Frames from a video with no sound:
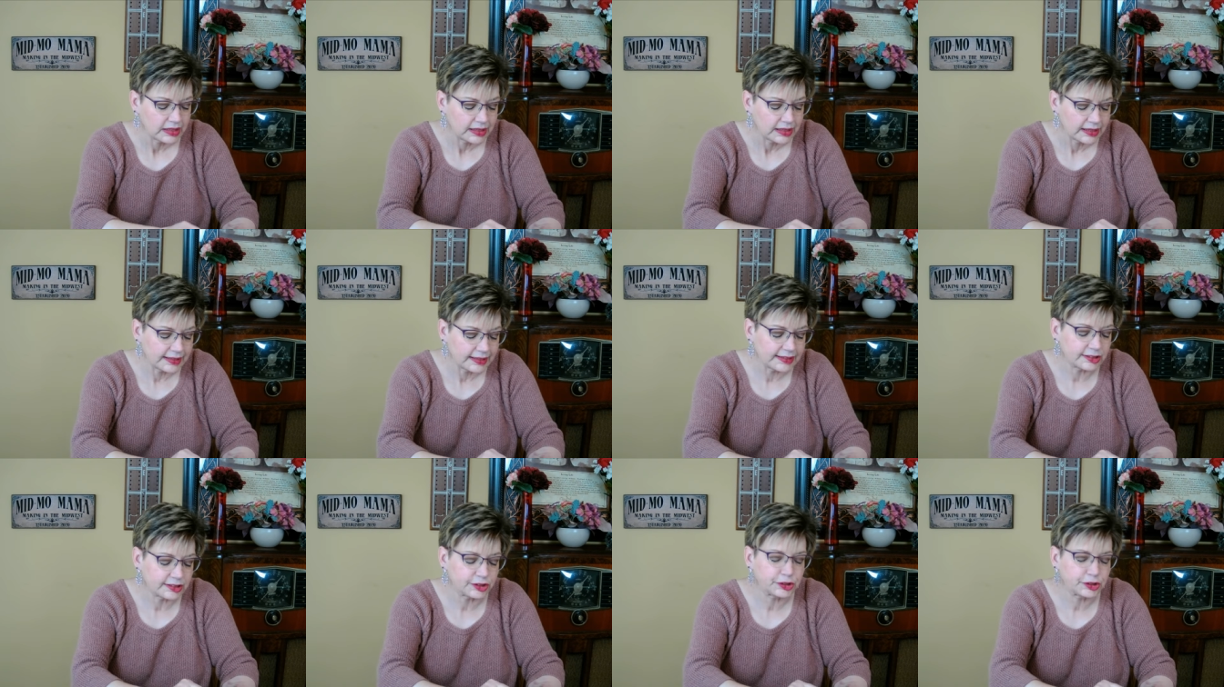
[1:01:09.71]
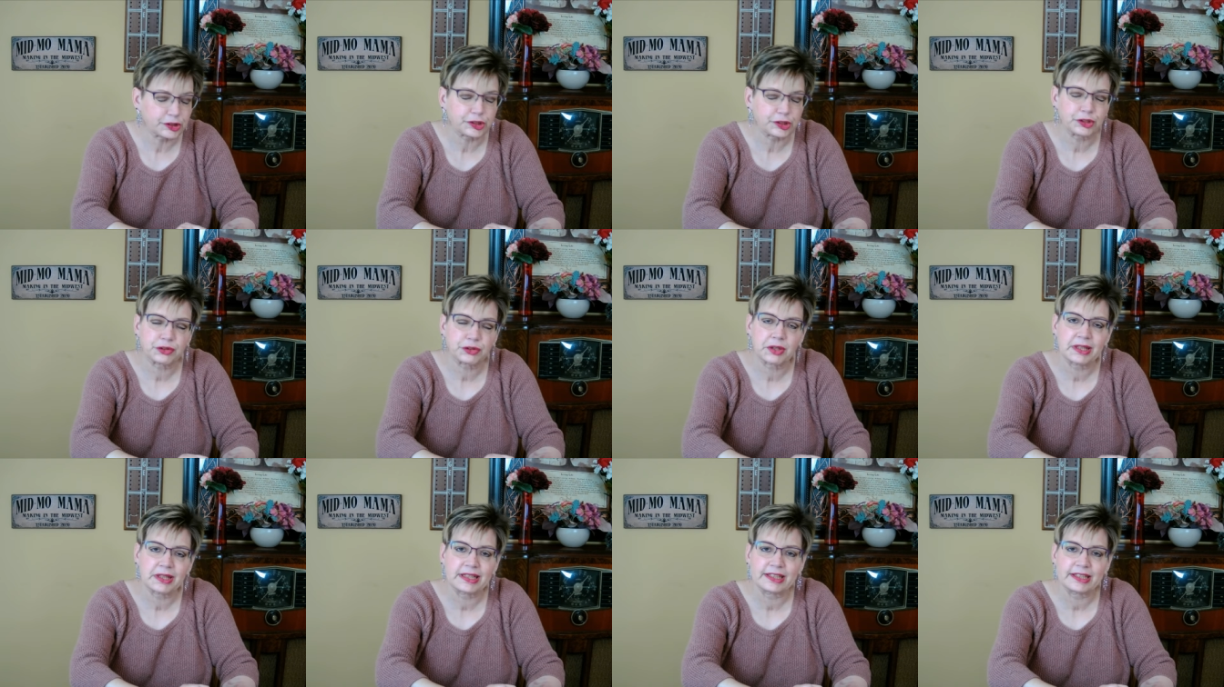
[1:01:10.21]
it's
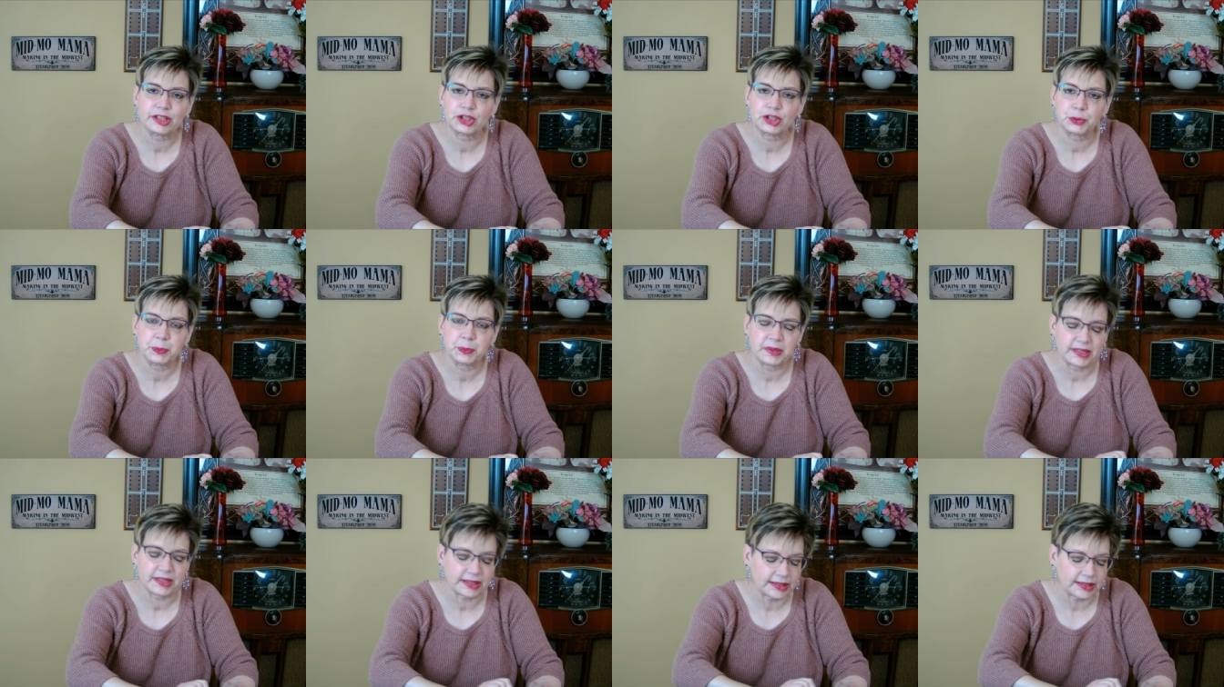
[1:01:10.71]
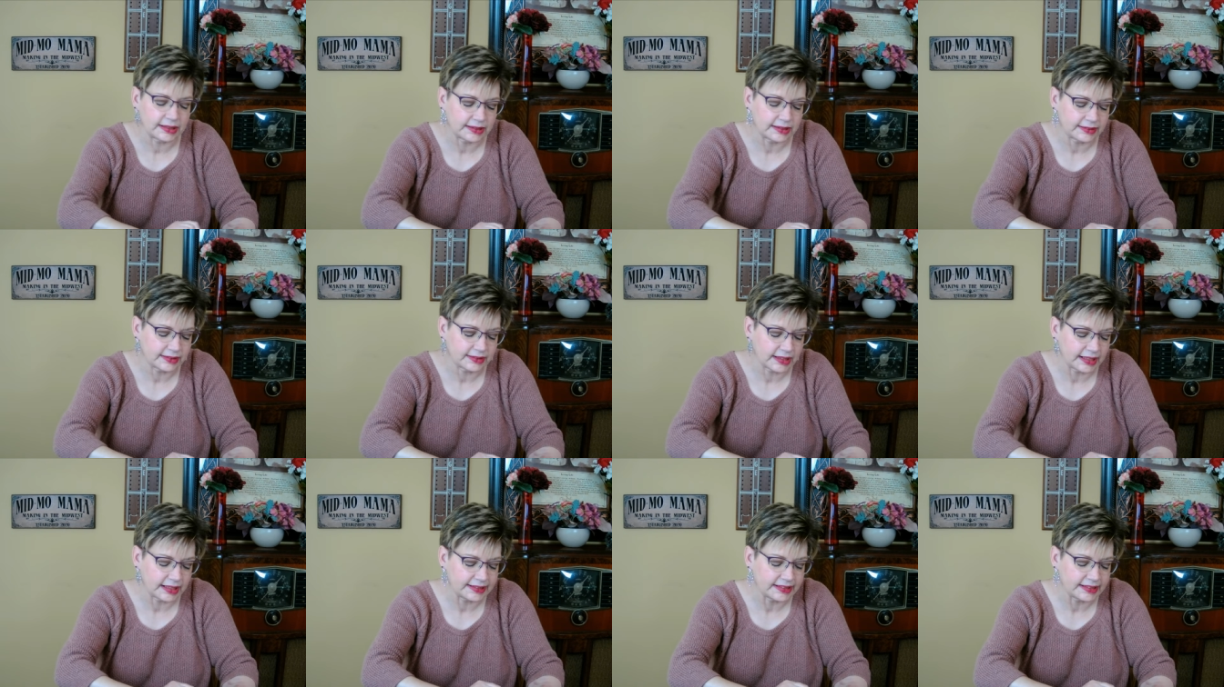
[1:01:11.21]
strange
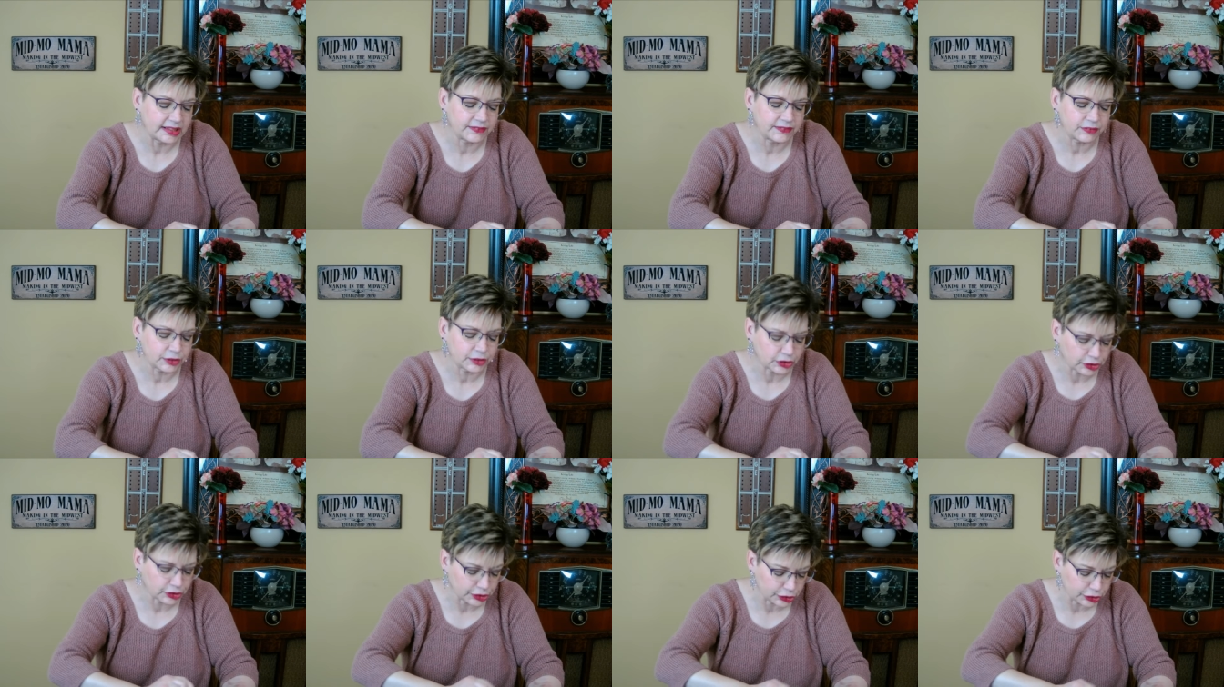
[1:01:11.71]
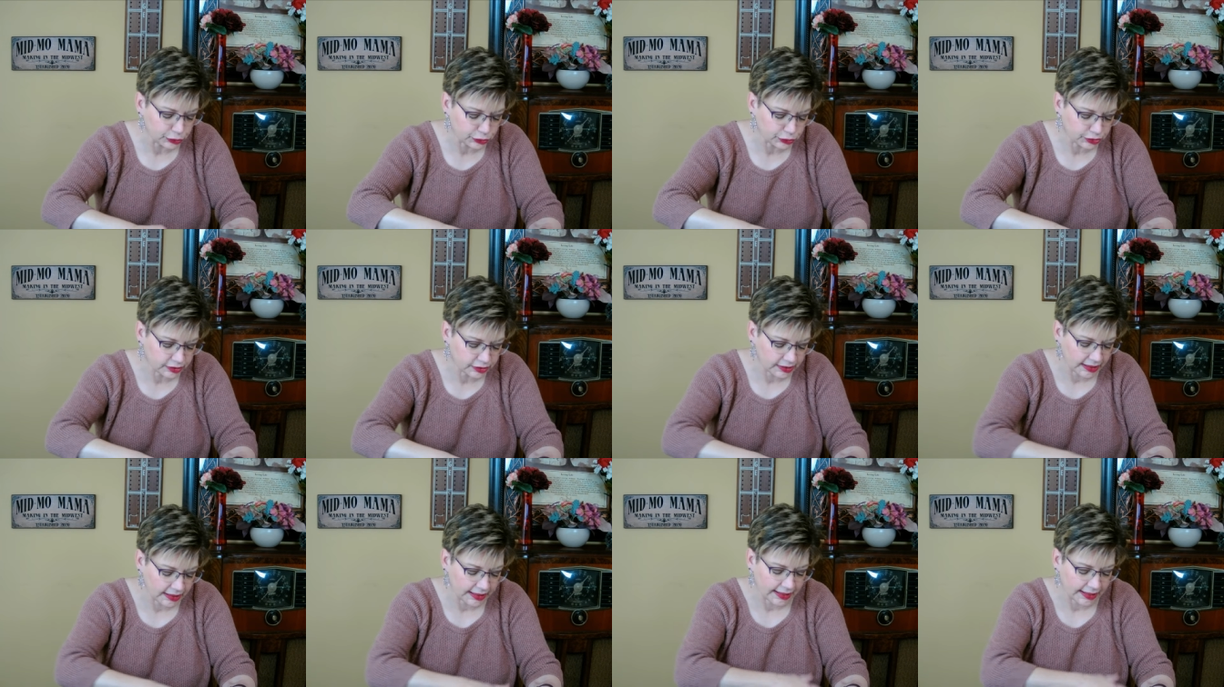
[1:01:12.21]
because I never used
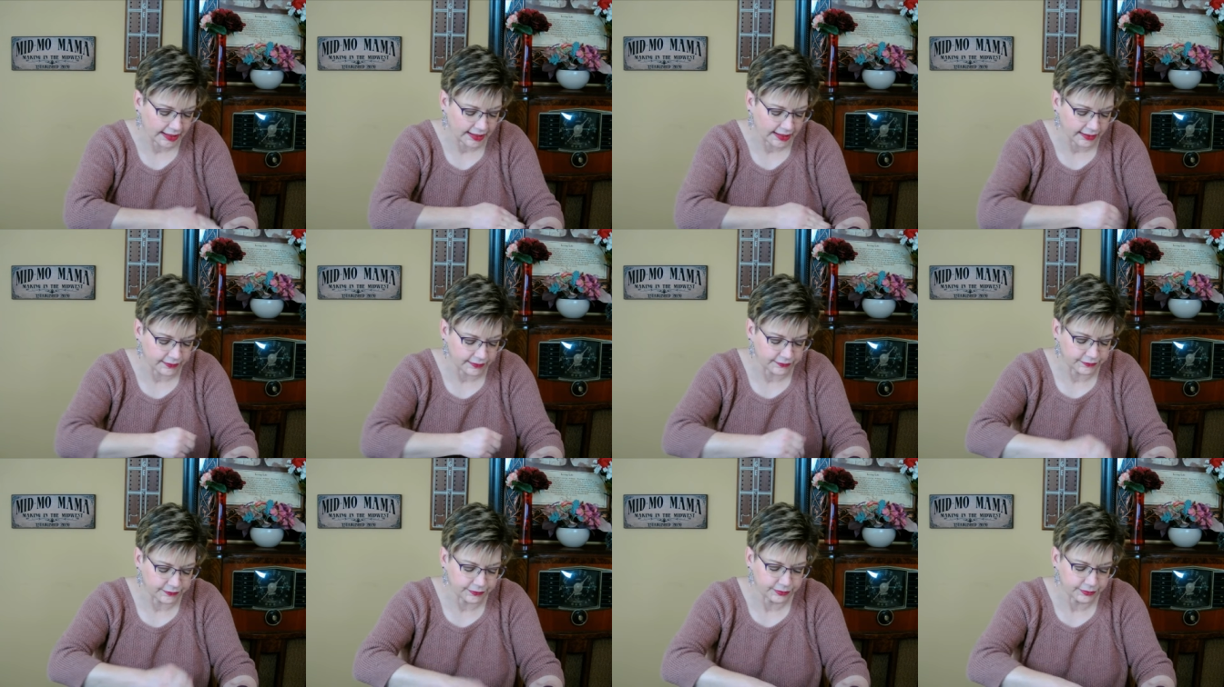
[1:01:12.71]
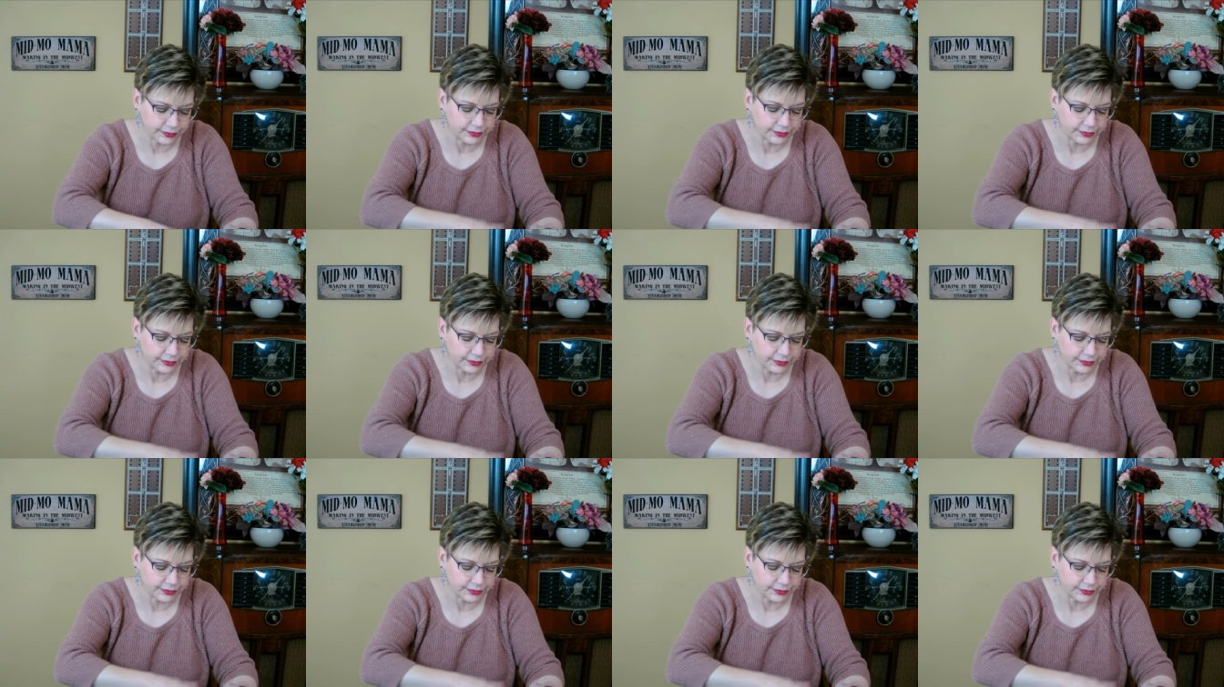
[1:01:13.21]
to have,